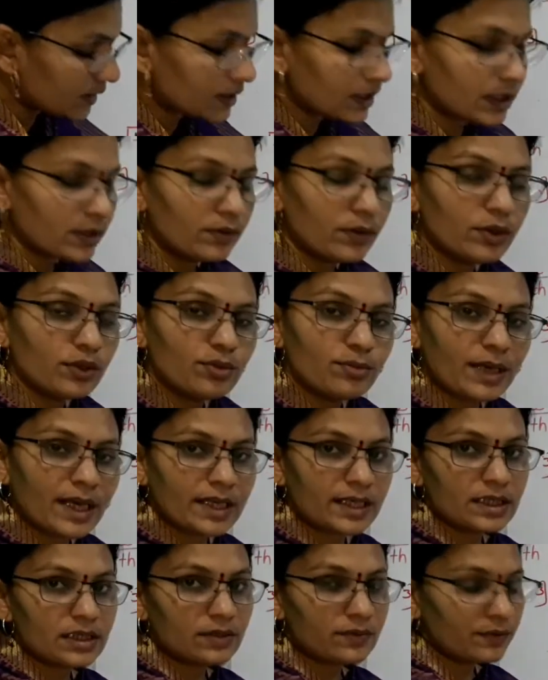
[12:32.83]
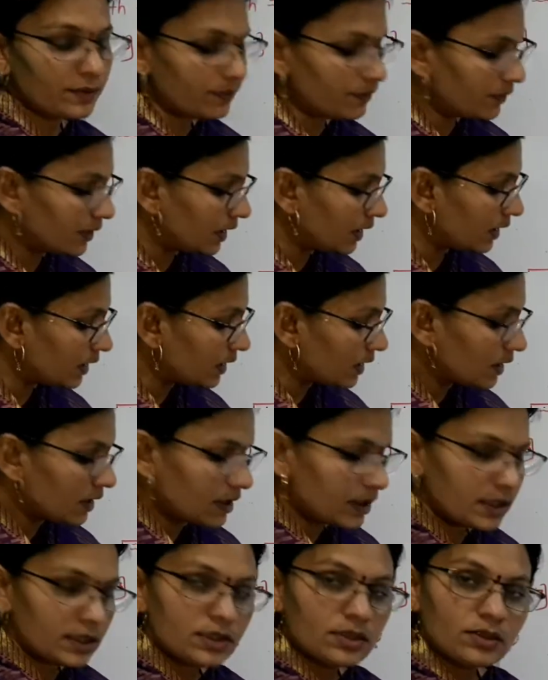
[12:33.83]
equal to minus 15
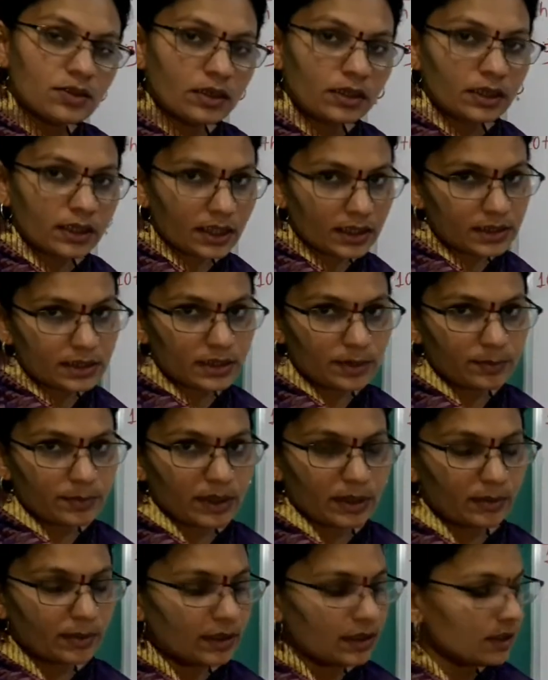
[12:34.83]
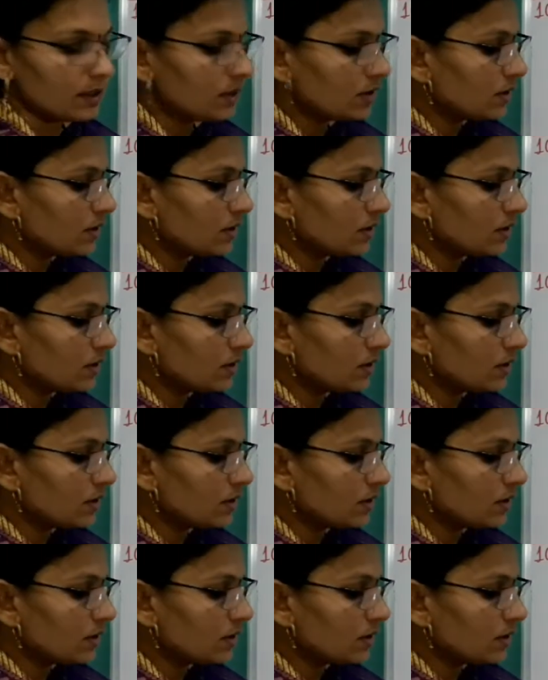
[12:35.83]
is not acceptable.